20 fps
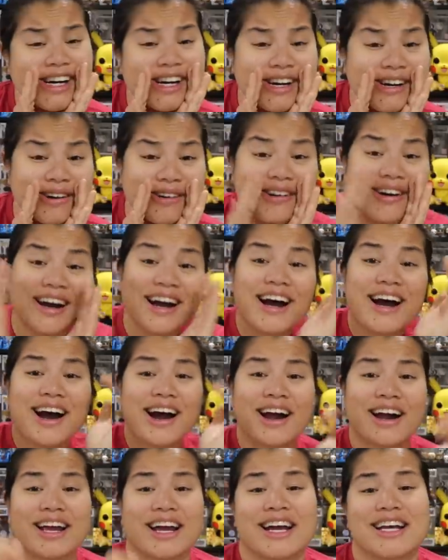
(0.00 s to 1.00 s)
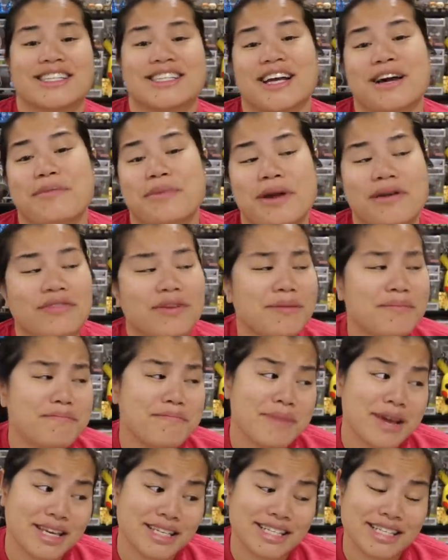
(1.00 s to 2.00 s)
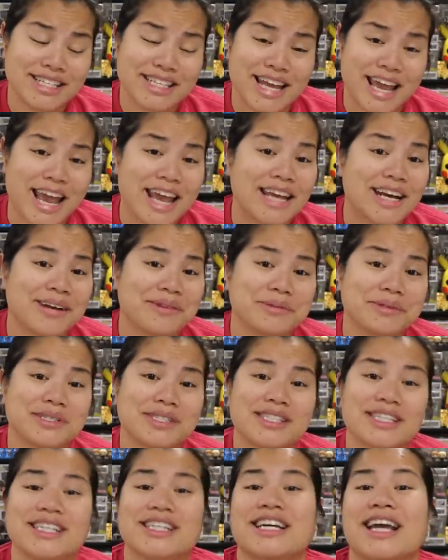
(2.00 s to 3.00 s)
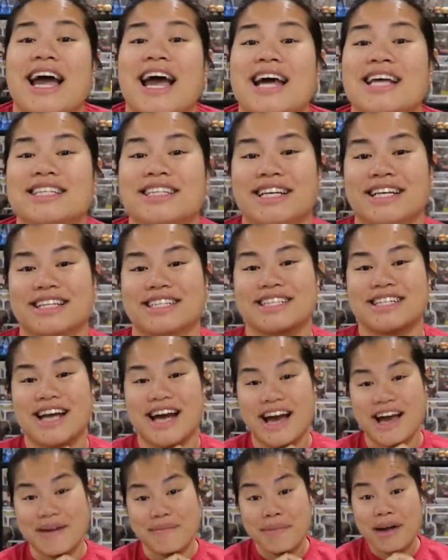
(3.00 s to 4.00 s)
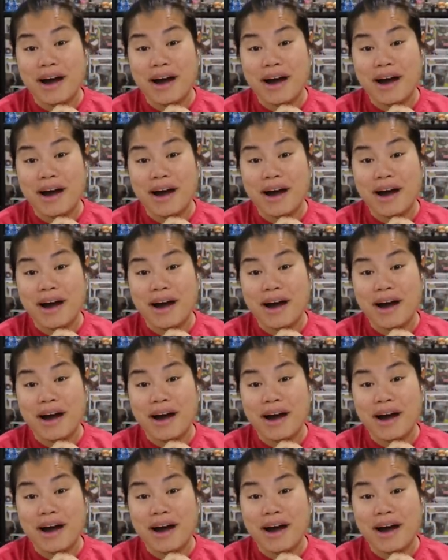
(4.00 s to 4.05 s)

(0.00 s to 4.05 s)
All right, guys, I hope you have an amazing day, and I will see you guys next time.